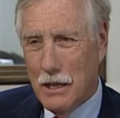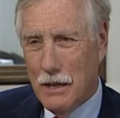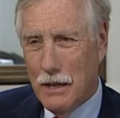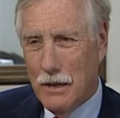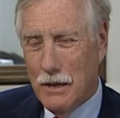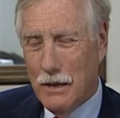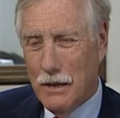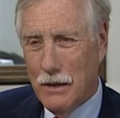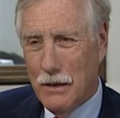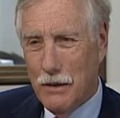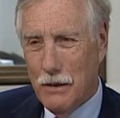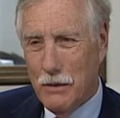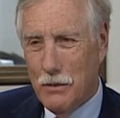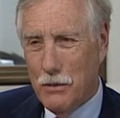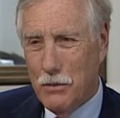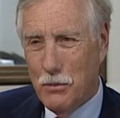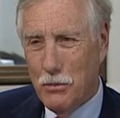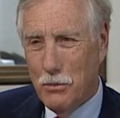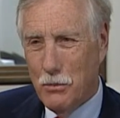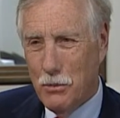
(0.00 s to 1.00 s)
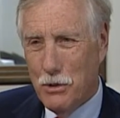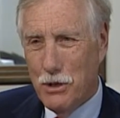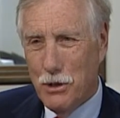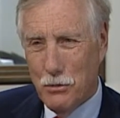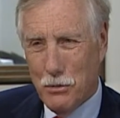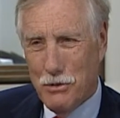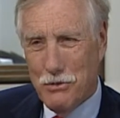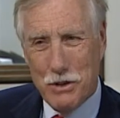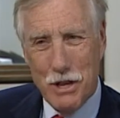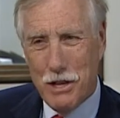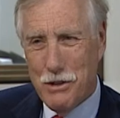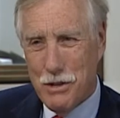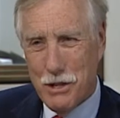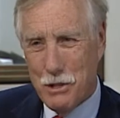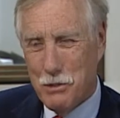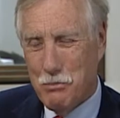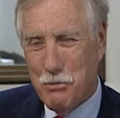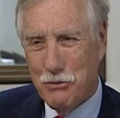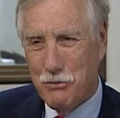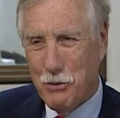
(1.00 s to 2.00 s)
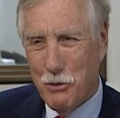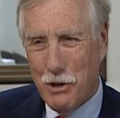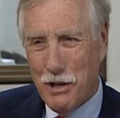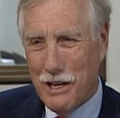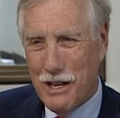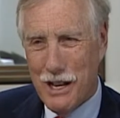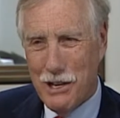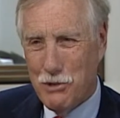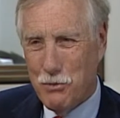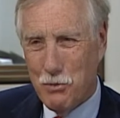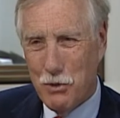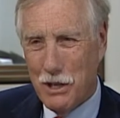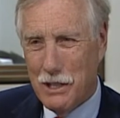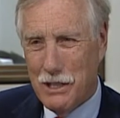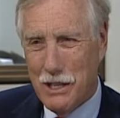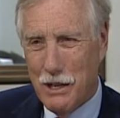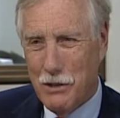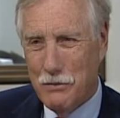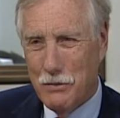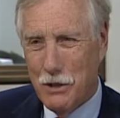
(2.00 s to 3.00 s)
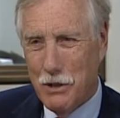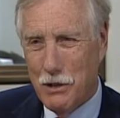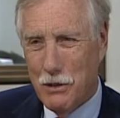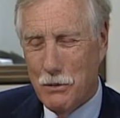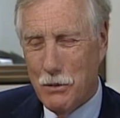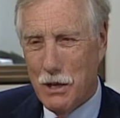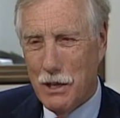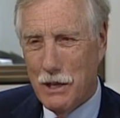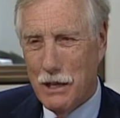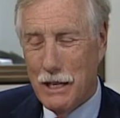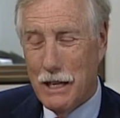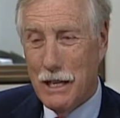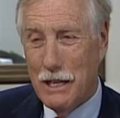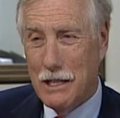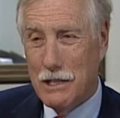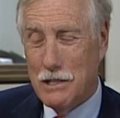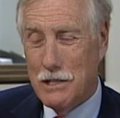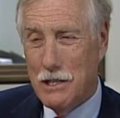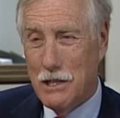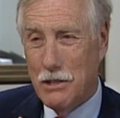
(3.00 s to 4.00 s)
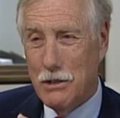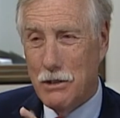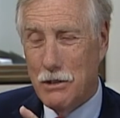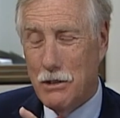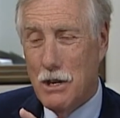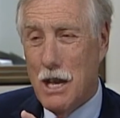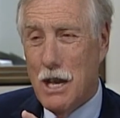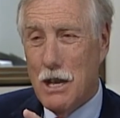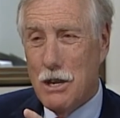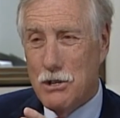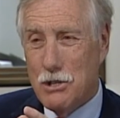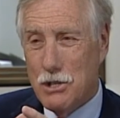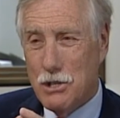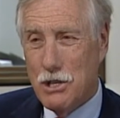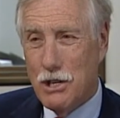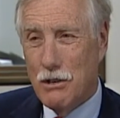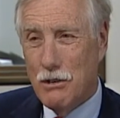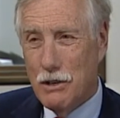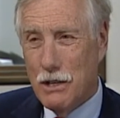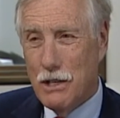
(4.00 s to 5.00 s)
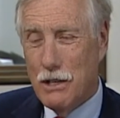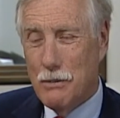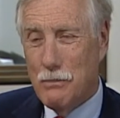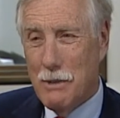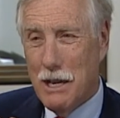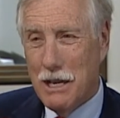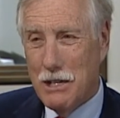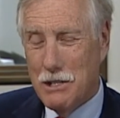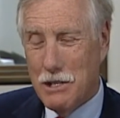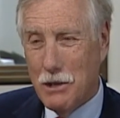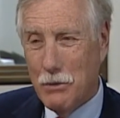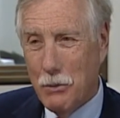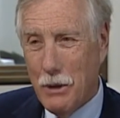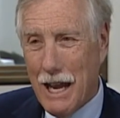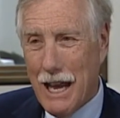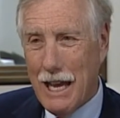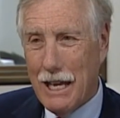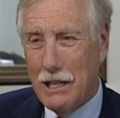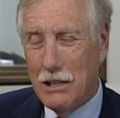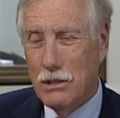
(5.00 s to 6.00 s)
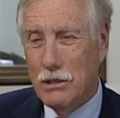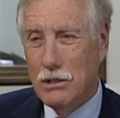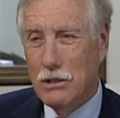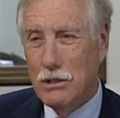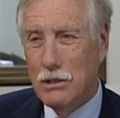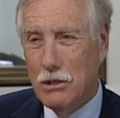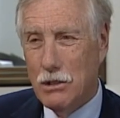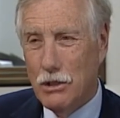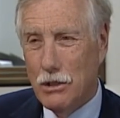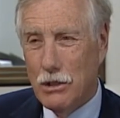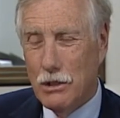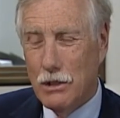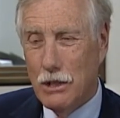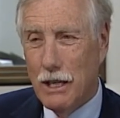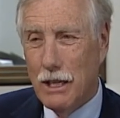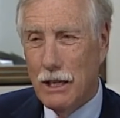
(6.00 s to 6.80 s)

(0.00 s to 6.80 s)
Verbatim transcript: Uh, you know, we've done this before and it hasn't worked out very well. And I can tell you, Syria makes Iraq look